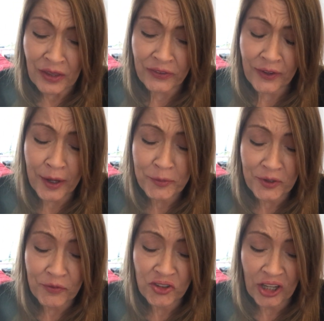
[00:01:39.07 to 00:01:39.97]
times
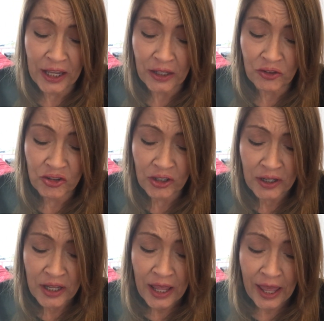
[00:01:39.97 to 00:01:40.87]
have changed,
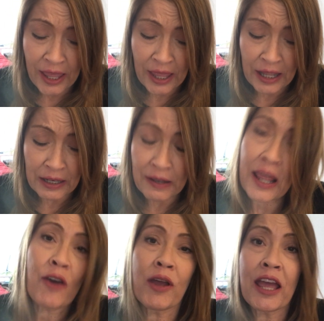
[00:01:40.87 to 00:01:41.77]
and
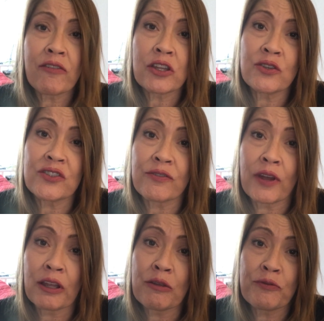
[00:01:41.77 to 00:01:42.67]
now I haven't used a
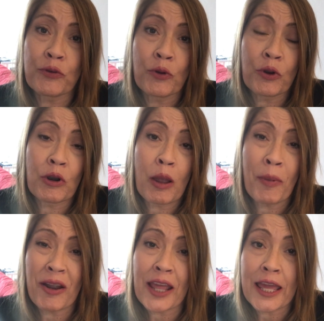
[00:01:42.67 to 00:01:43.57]
vial for
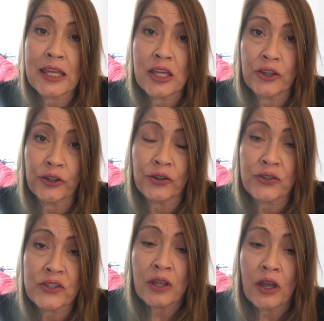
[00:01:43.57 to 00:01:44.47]
about 8
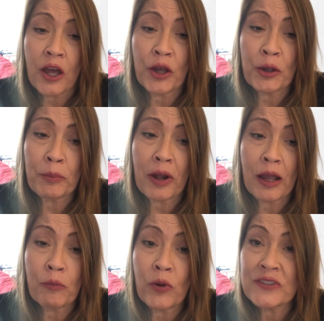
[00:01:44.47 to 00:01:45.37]
years. I
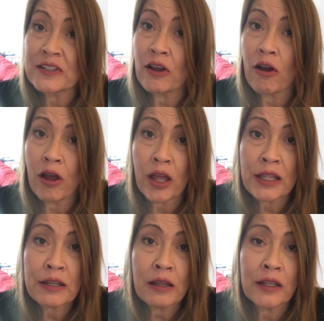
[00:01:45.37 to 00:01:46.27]
wasn't
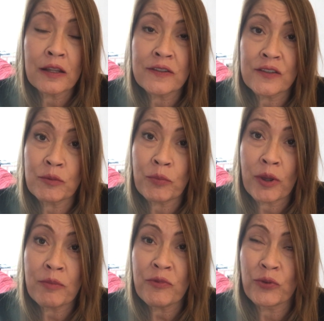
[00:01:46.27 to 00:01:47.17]
on an insulin
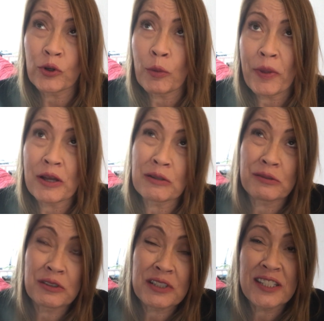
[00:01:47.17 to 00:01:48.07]
pump for about
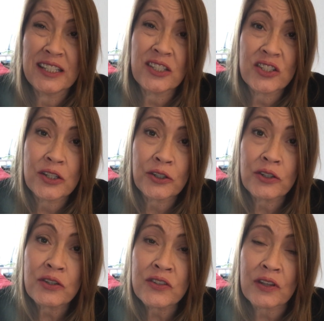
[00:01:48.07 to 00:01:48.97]
6
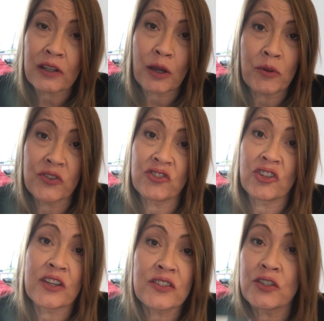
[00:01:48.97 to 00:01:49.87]
years, and I was
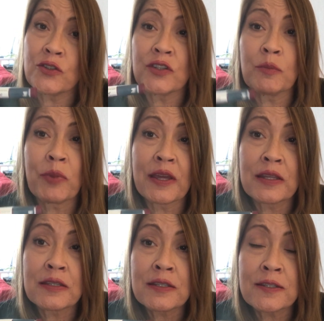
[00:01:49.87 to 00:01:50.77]
just using
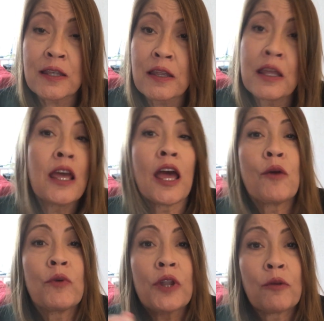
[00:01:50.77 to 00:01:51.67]
pens.
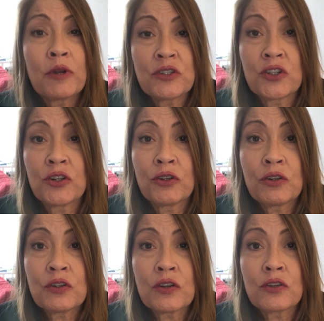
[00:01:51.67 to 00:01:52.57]
And when I
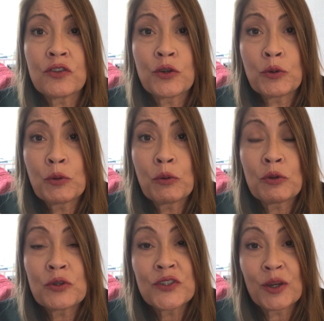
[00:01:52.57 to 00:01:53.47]
returned to
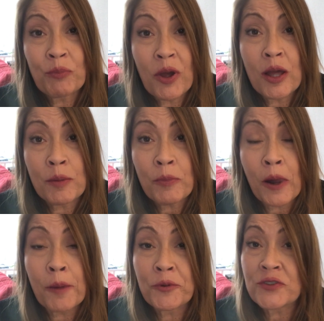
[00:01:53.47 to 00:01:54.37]
using a pump
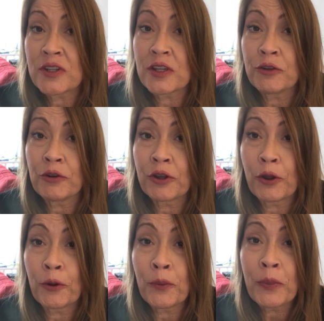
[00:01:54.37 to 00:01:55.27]
almost a year
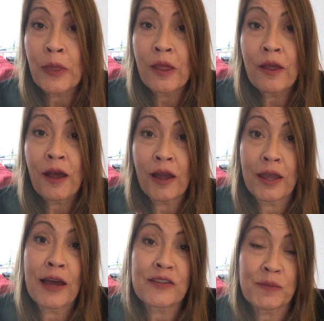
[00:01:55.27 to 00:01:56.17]
ago, I
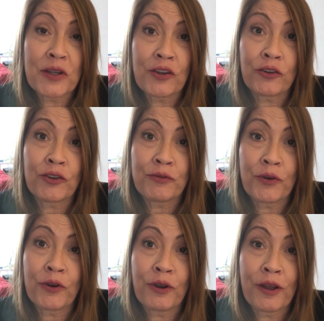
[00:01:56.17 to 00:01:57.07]
asked my doctor
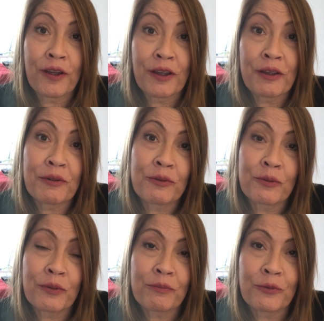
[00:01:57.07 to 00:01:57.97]
for a
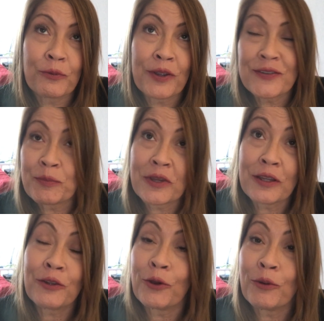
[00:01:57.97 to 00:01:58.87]

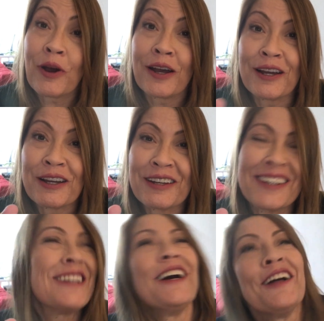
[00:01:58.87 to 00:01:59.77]
recipe. No,
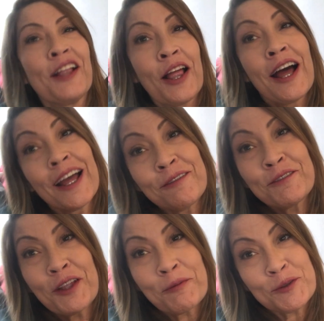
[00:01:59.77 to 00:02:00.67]

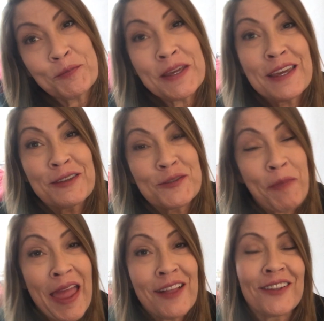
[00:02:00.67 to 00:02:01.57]
I'm speaking
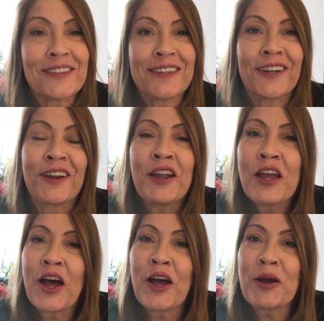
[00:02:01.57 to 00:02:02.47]
Spanglish here.
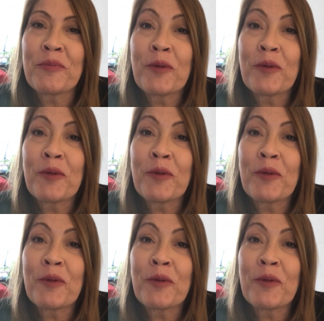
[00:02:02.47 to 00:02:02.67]
A